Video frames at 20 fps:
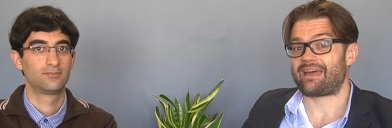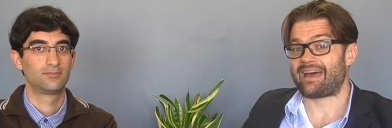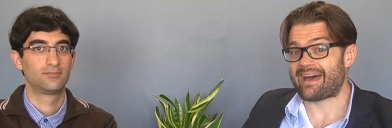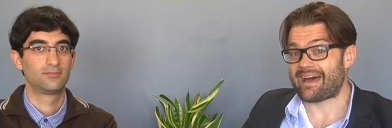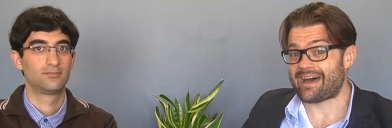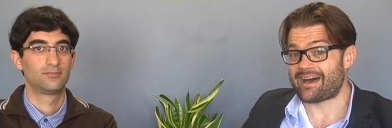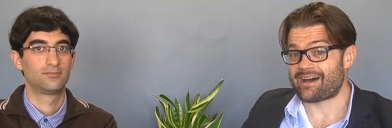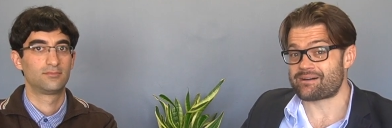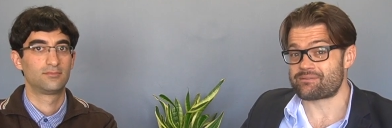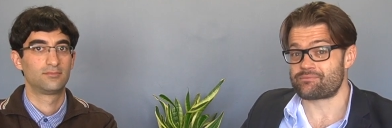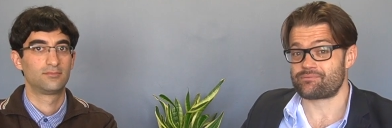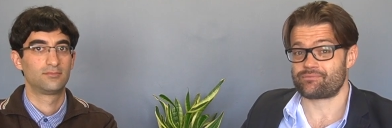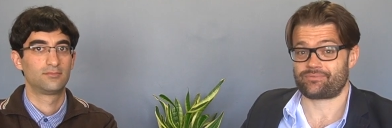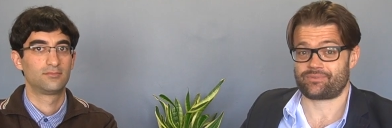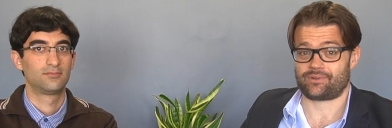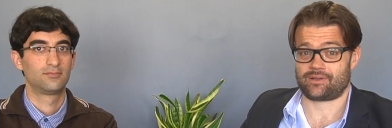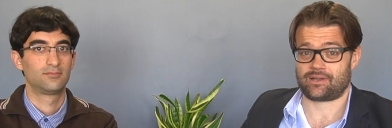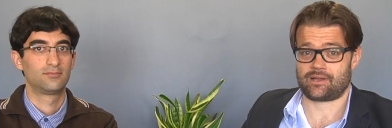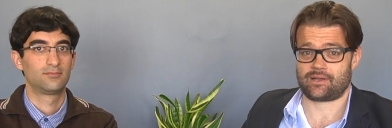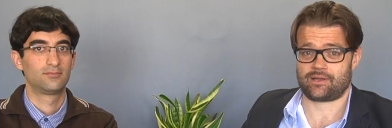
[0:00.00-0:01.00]
Speaker 1: have
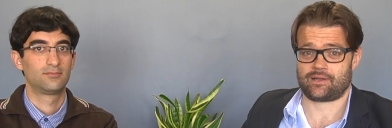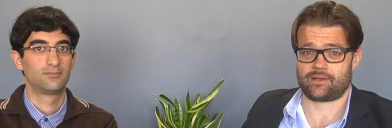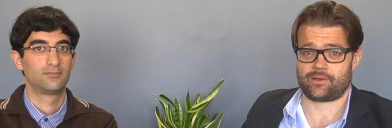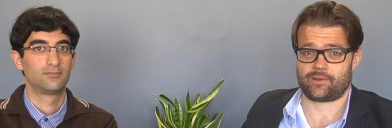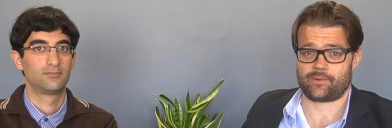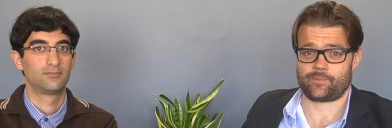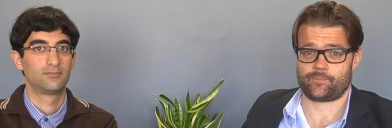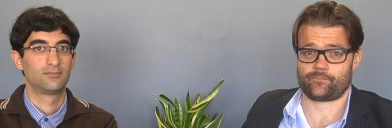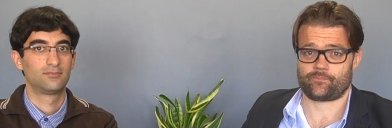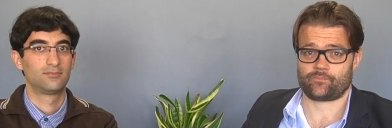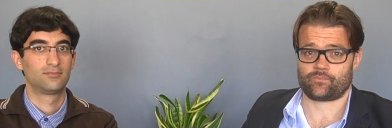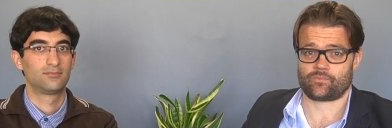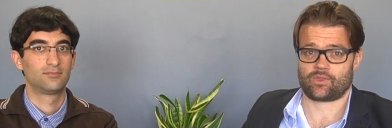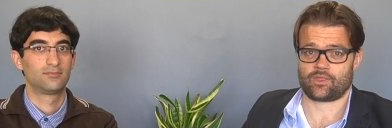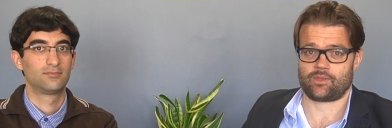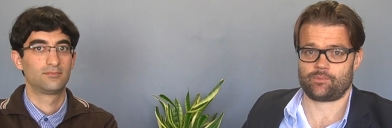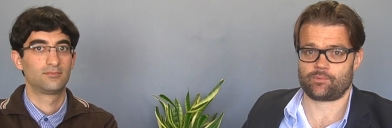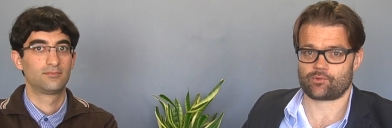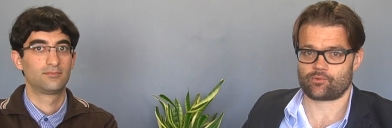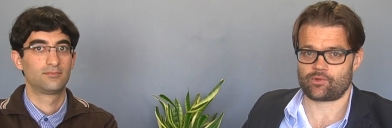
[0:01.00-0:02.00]
um,
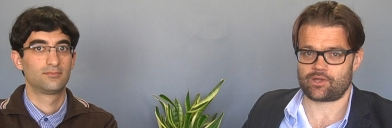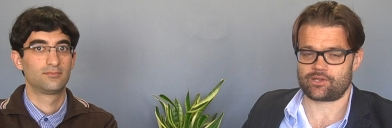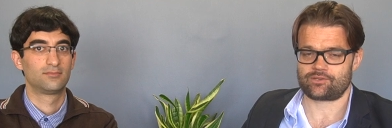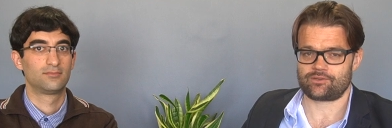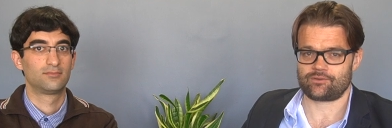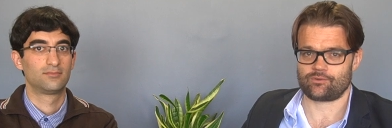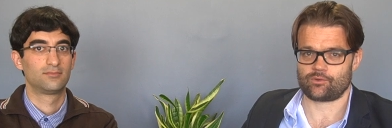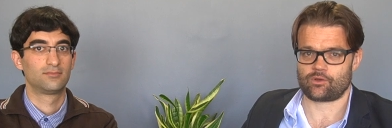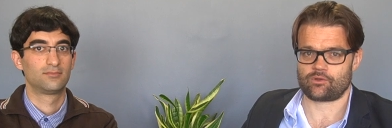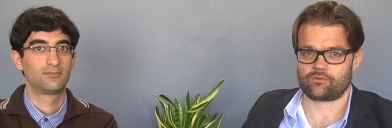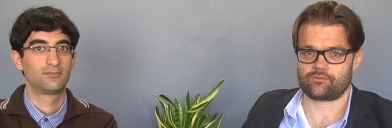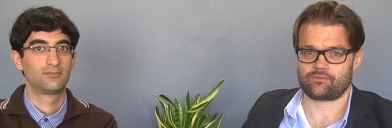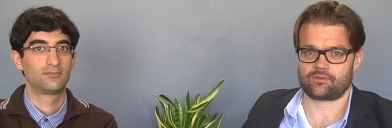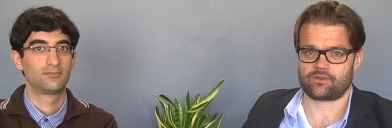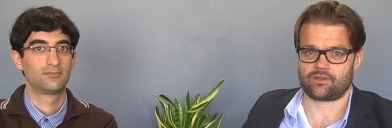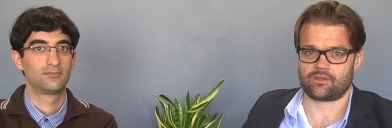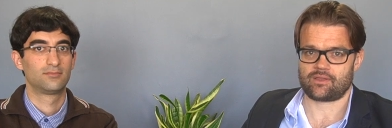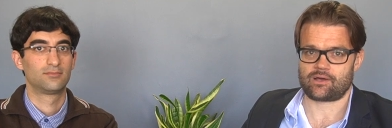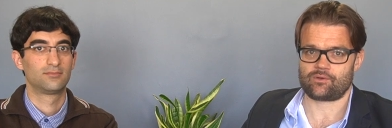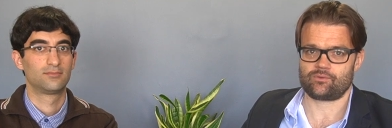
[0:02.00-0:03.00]
immigration laws that
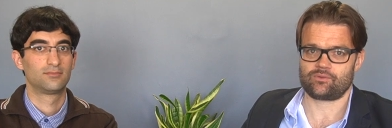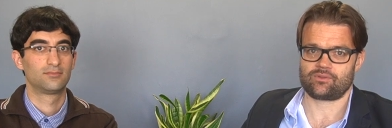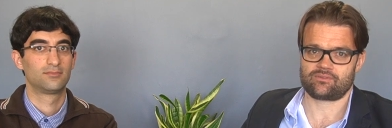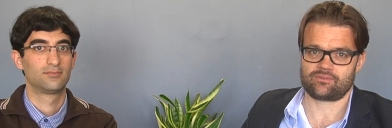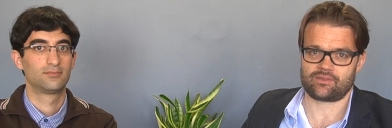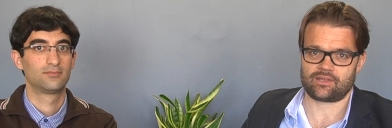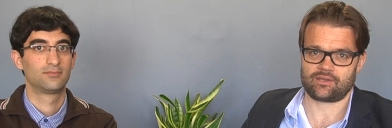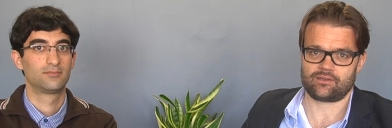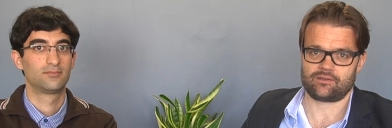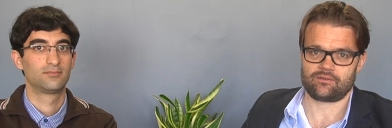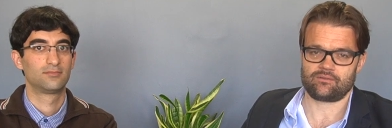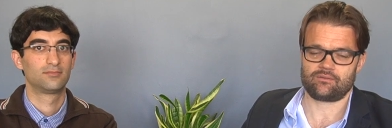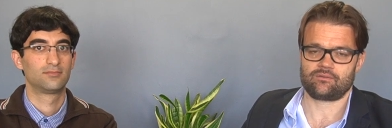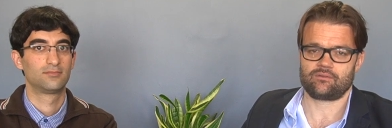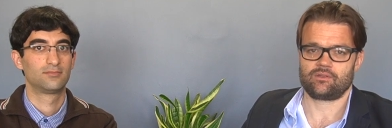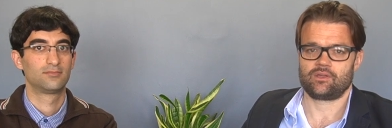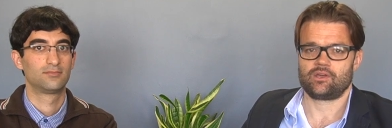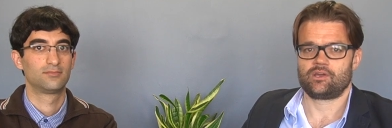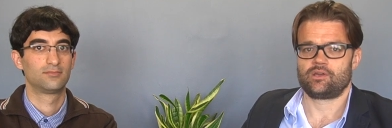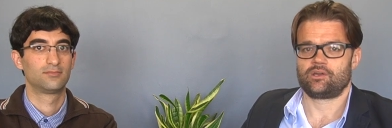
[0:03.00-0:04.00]
allow descendants
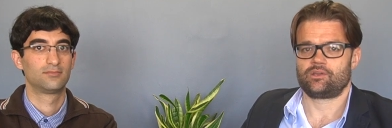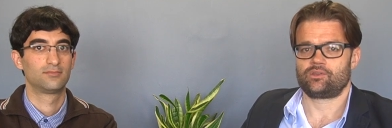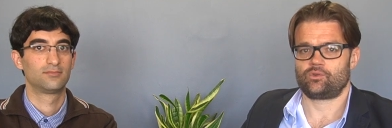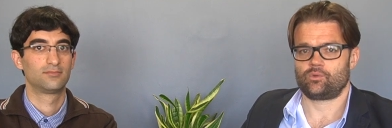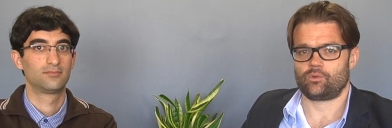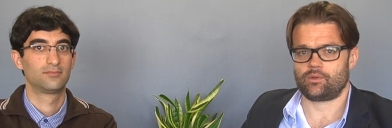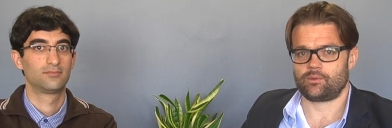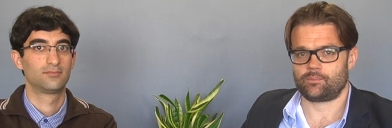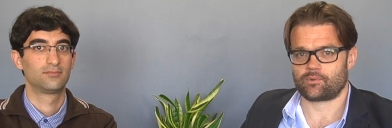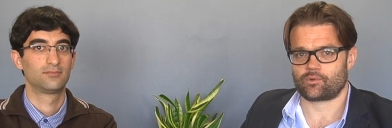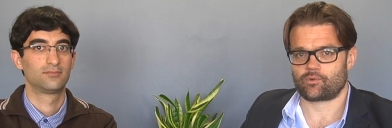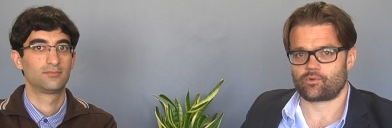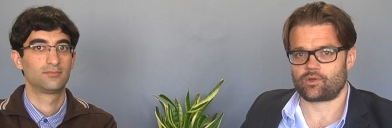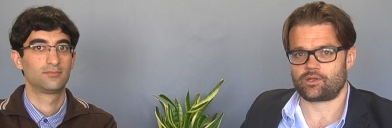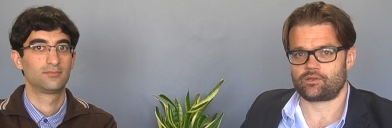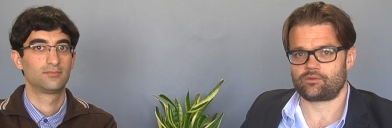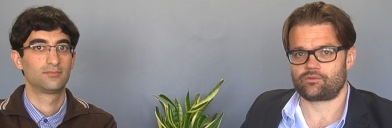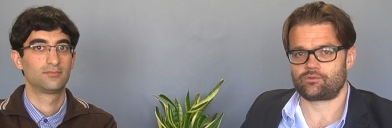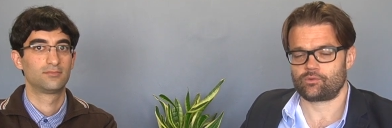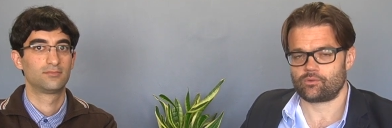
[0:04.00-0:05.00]
to
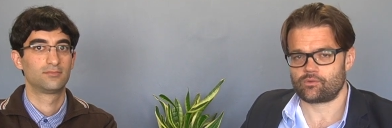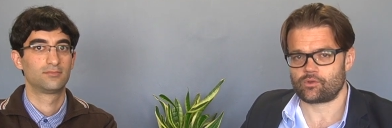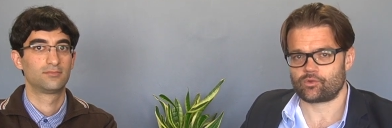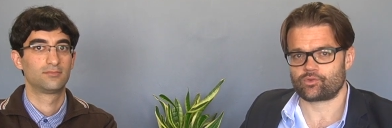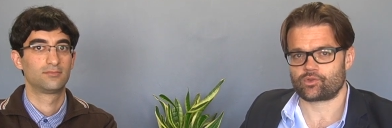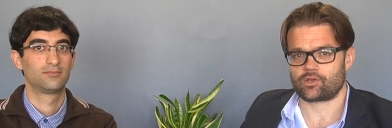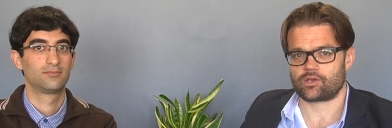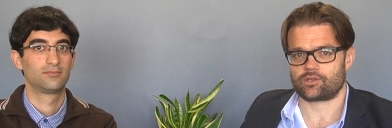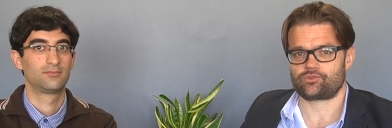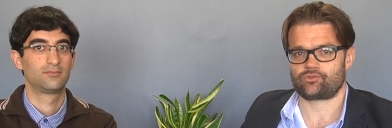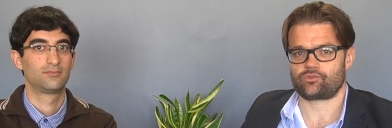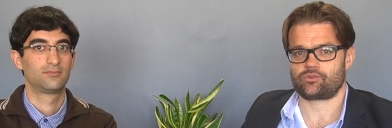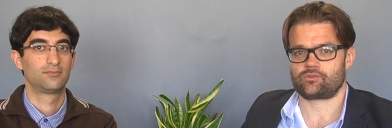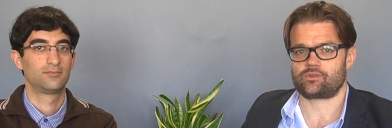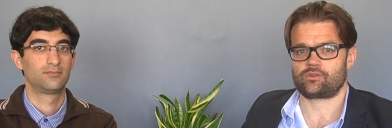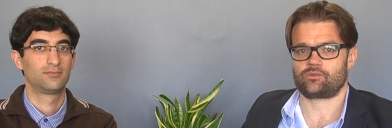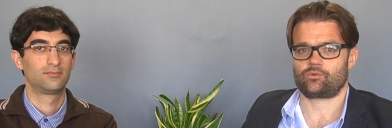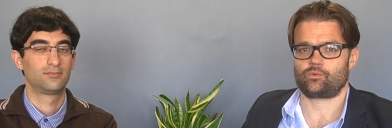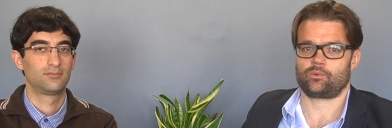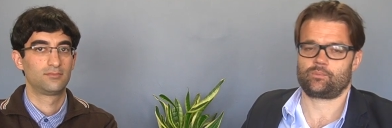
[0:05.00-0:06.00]
immigrate to those countries
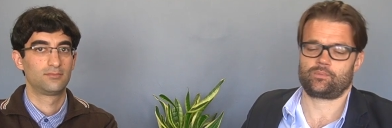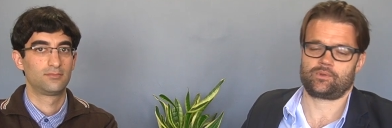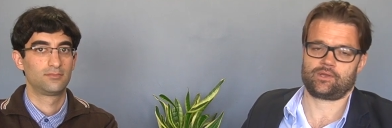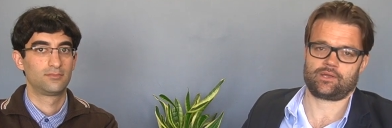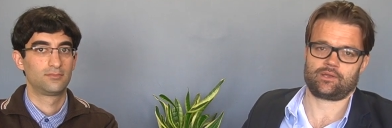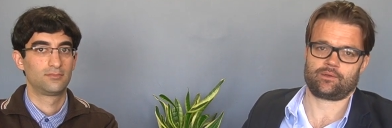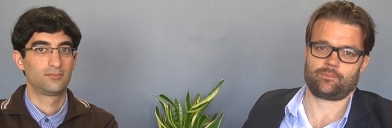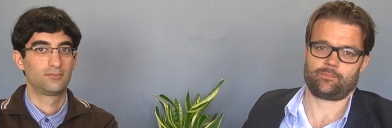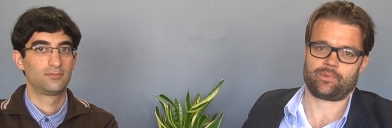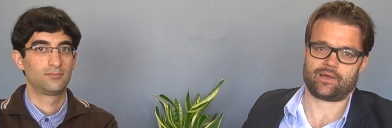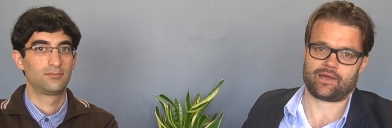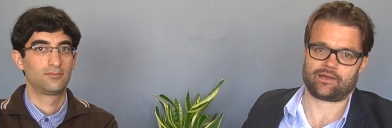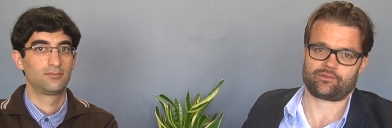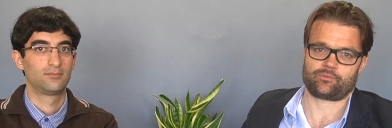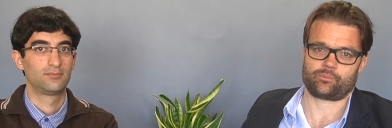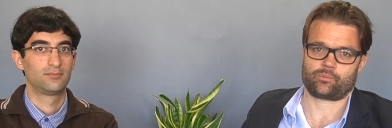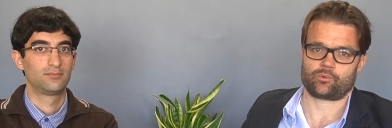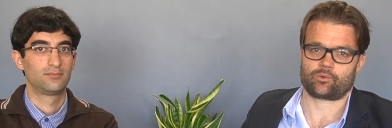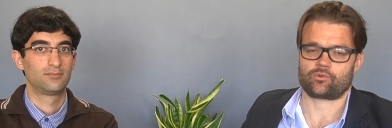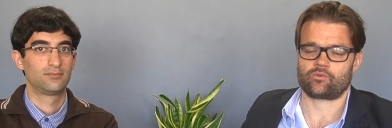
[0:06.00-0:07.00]
and to obtain
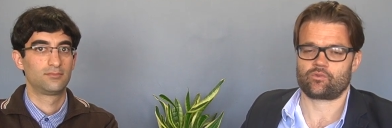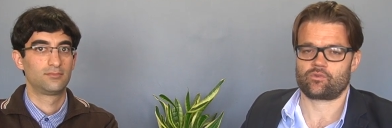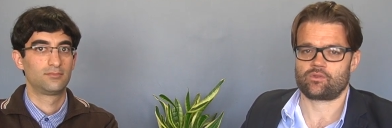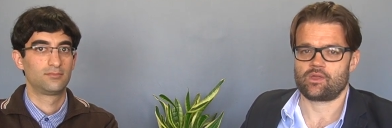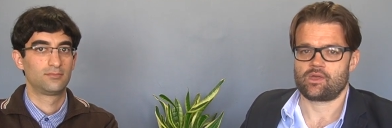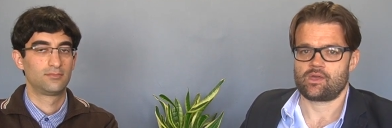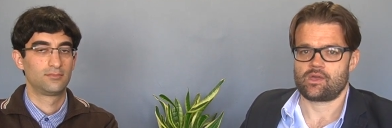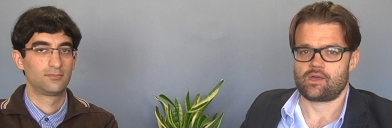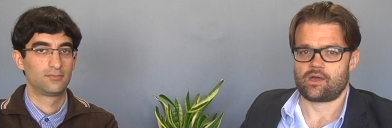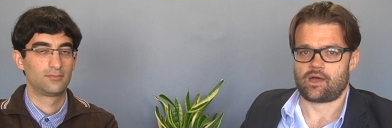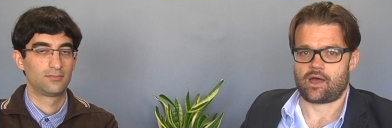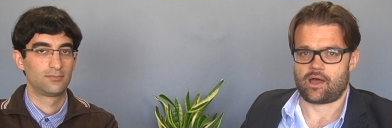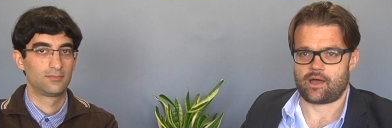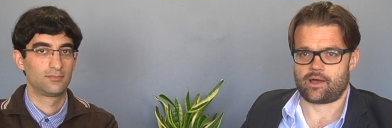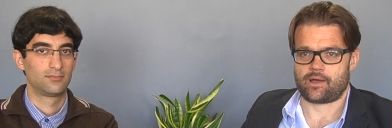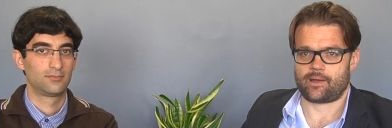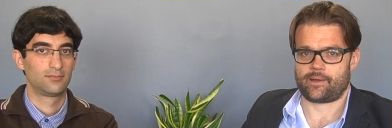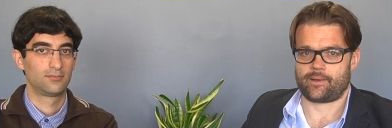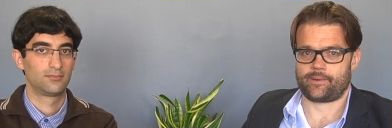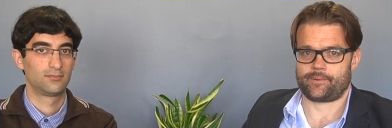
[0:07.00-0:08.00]
passports.
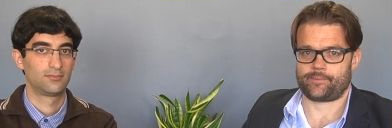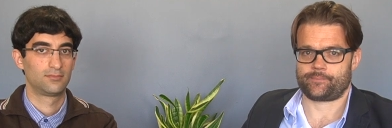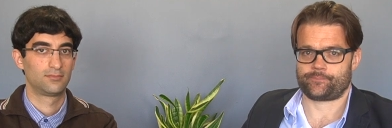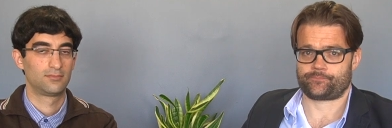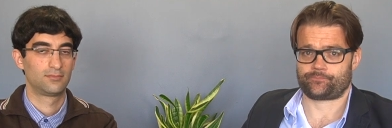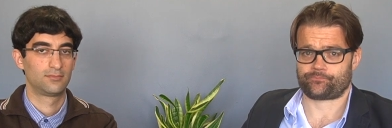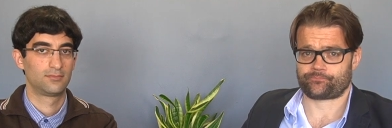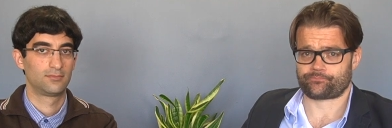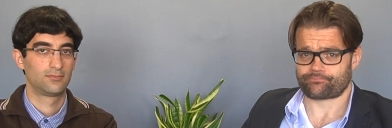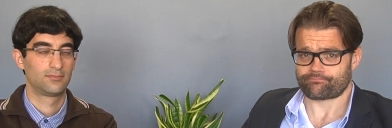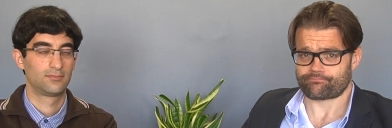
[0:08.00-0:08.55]
Um,